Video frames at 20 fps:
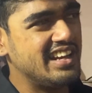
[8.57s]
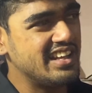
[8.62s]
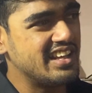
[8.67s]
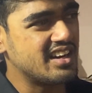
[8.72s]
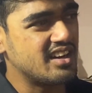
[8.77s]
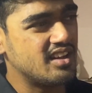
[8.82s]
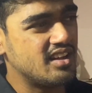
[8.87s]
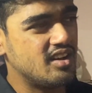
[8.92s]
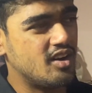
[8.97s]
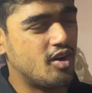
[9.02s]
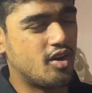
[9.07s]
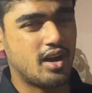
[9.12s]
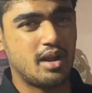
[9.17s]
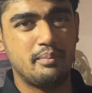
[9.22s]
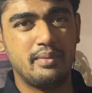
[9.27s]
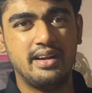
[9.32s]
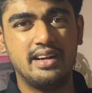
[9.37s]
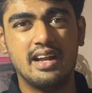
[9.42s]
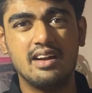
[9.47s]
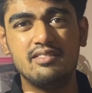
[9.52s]
year or
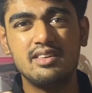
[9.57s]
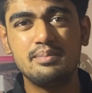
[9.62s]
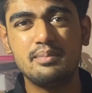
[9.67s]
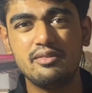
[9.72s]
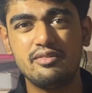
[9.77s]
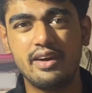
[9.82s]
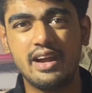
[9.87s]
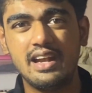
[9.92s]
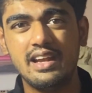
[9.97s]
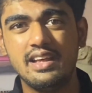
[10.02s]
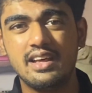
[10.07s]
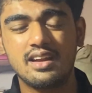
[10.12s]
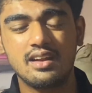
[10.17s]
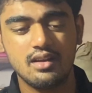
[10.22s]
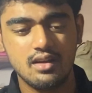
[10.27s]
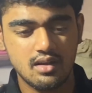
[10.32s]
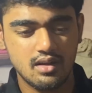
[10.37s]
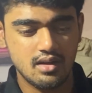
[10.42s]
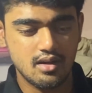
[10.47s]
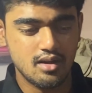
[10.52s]
am I done with my final year
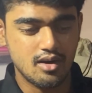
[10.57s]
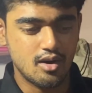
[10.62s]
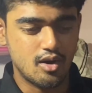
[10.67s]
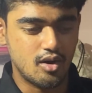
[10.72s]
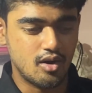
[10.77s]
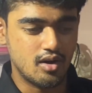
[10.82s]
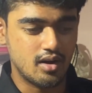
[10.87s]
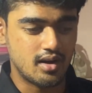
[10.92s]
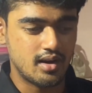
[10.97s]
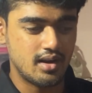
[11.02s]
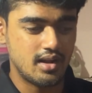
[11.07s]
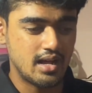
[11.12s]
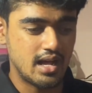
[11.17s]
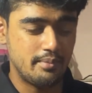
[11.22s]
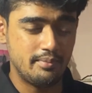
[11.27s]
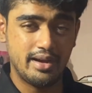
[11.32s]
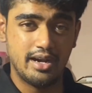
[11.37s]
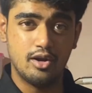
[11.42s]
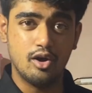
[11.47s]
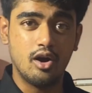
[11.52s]
or
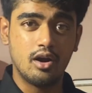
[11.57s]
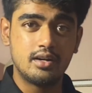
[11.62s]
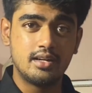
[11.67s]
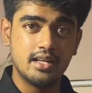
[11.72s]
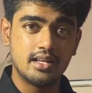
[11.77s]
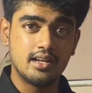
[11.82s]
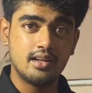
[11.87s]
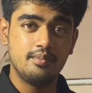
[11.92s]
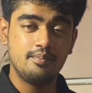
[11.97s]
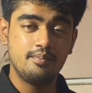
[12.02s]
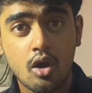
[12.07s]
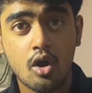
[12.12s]
am I a doctor?